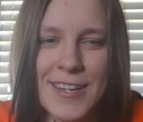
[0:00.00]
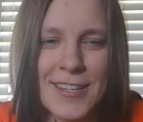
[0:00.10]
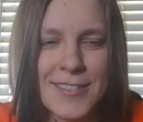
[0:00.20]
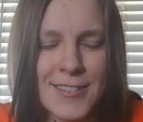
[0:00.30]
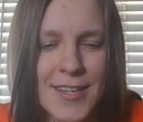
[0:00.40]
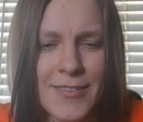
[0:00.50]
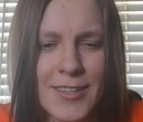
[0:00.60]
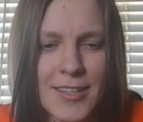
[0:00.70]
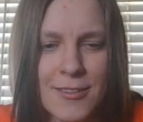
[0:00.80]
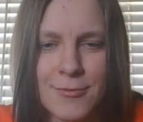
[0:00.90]
It's even,
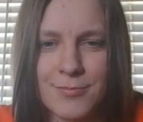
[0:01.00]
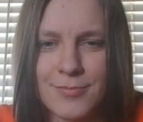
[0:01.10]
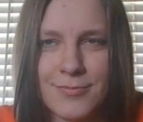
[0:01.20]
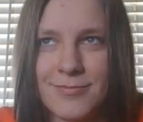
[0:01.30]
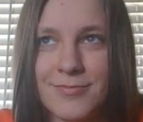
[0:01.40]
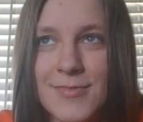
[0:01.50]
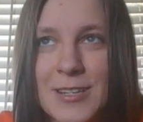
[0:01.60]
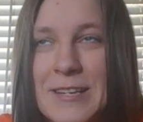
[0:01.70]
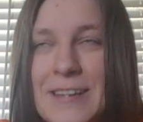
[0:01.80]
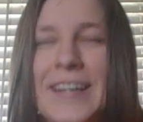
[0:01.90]
like, you know,
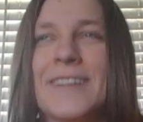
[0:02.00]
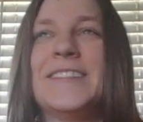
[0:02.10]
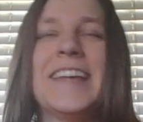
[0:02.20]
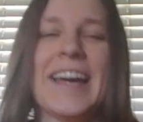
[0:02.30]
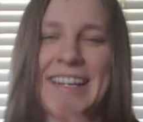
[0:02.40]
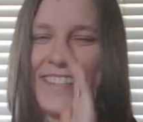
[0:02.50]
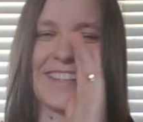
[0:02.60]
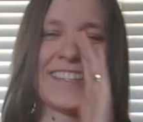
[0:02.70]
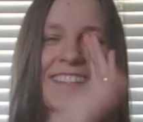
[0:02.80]
yeah, it's just